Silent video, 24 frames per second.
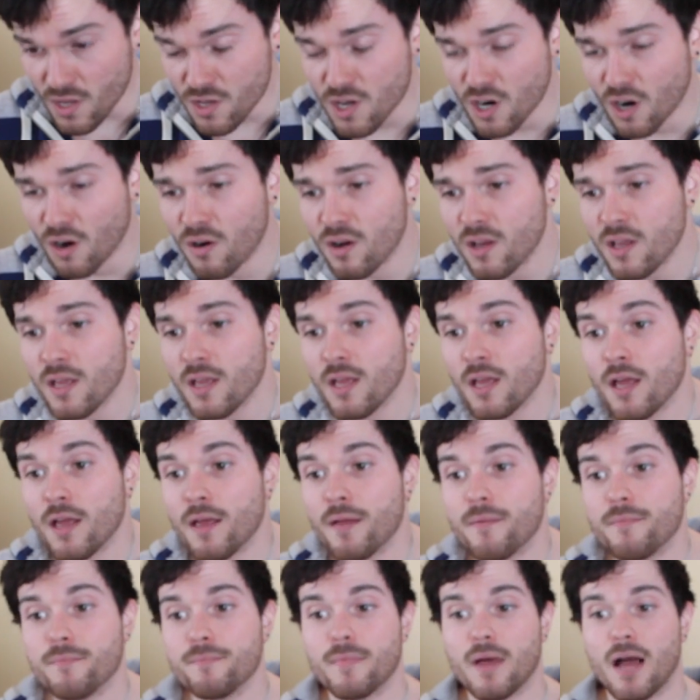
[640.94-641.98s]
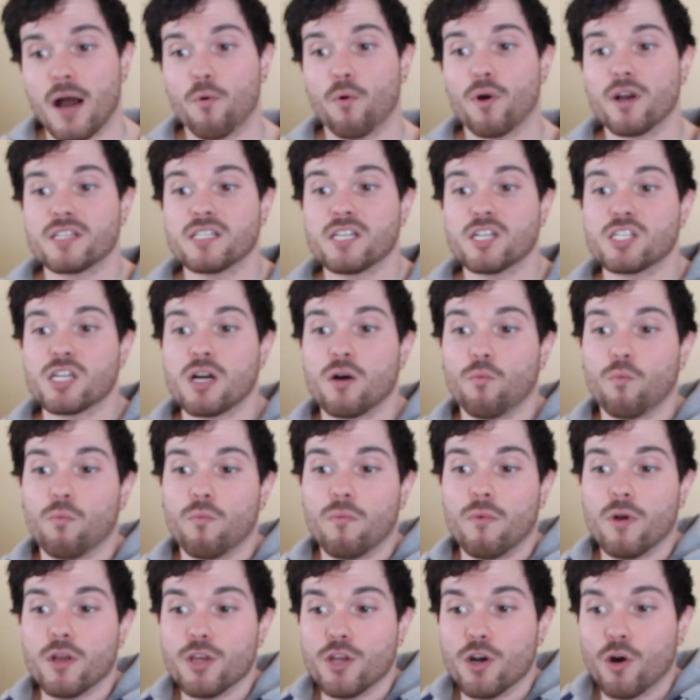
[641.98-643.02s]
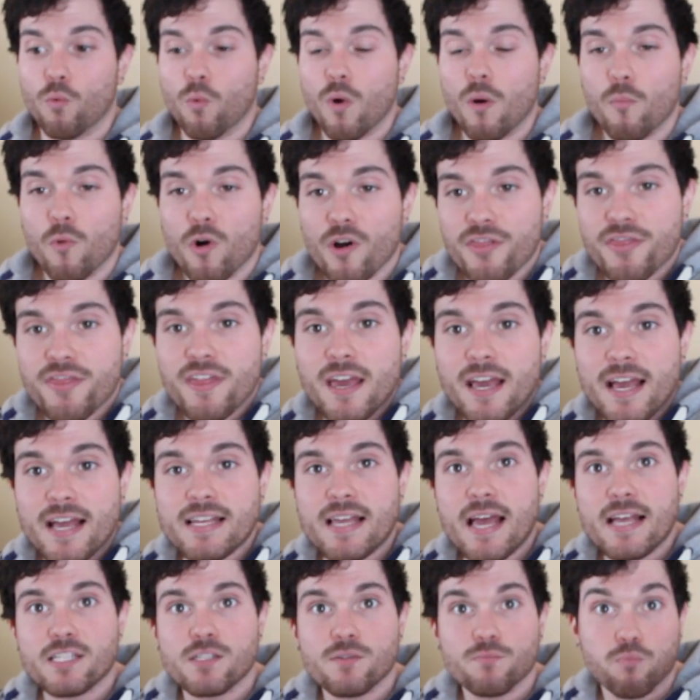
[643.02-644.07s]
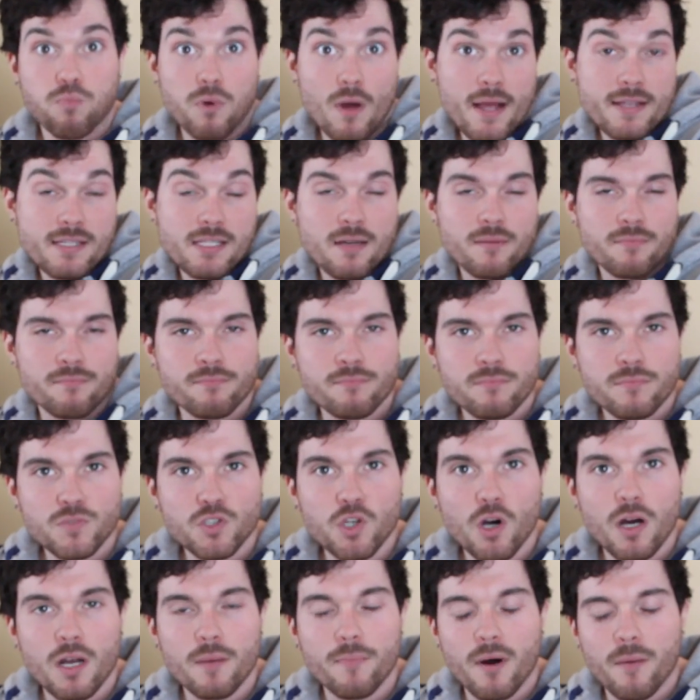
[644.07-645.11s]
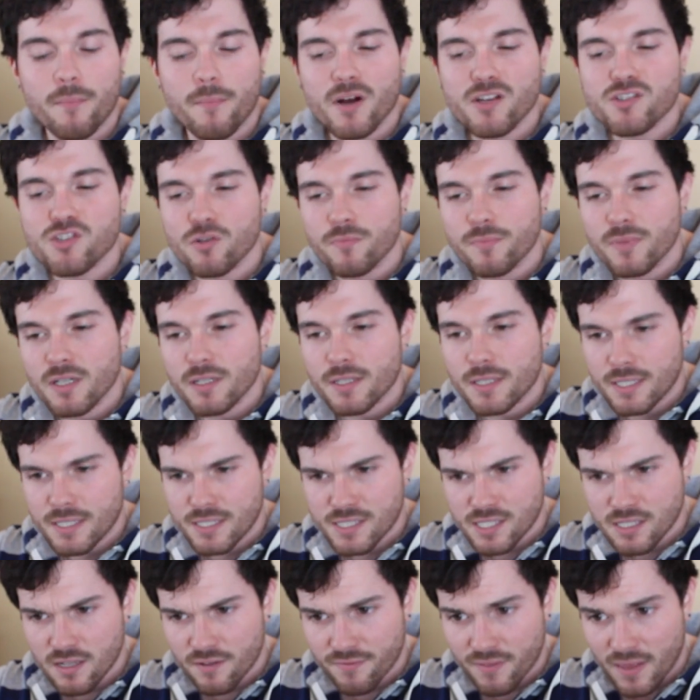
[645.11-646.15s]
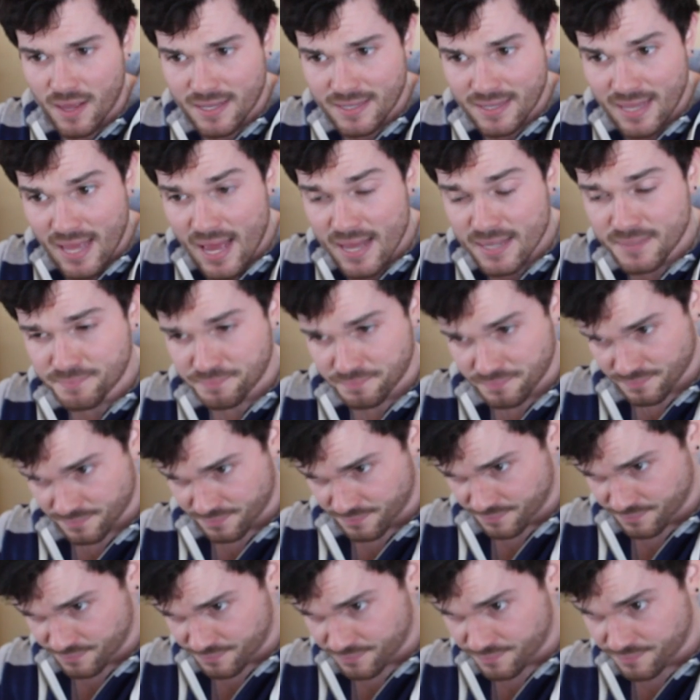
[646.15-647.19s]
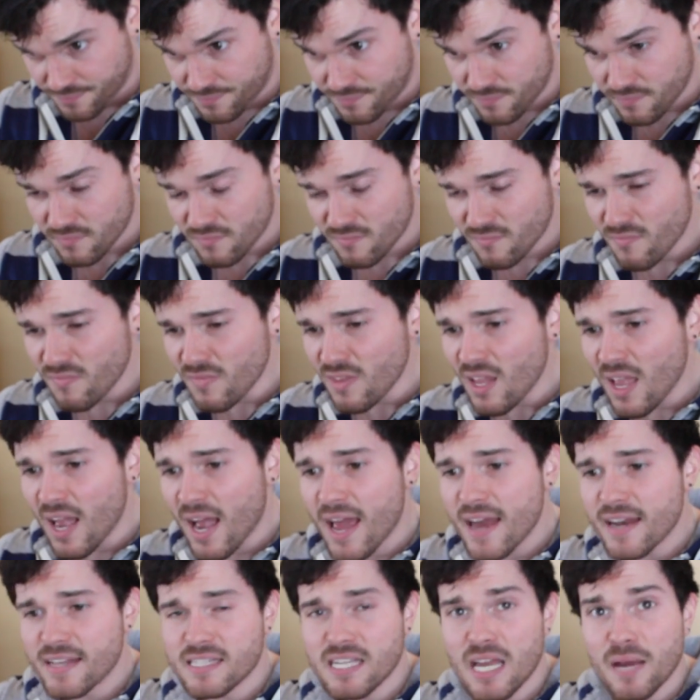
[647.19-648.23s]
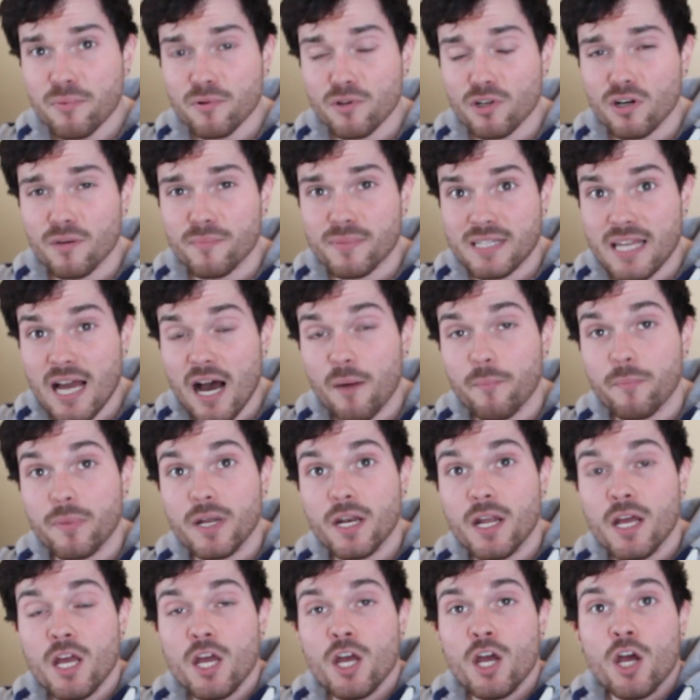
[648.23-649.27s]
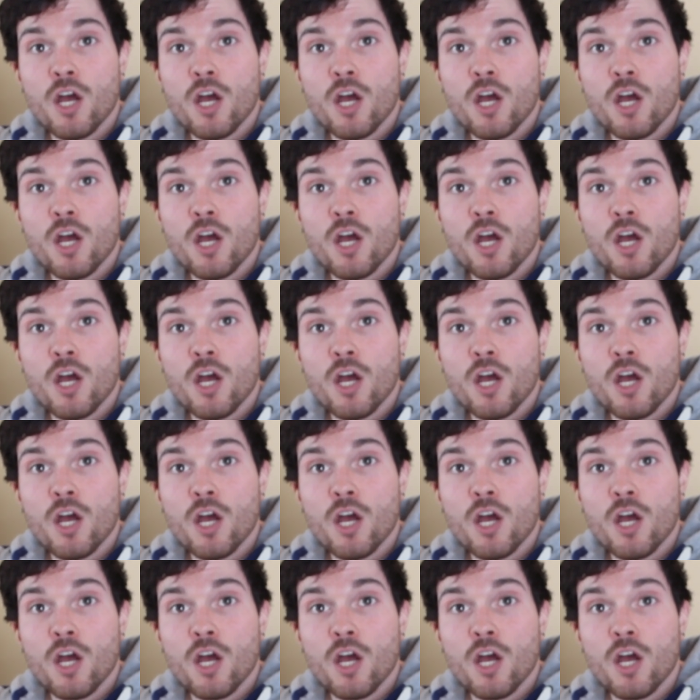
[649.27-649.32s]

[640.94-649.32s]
You know, I want to touch on, you know, one more thing as I'm talking about muscle building and stuff like that. I had to type a little bit down, but,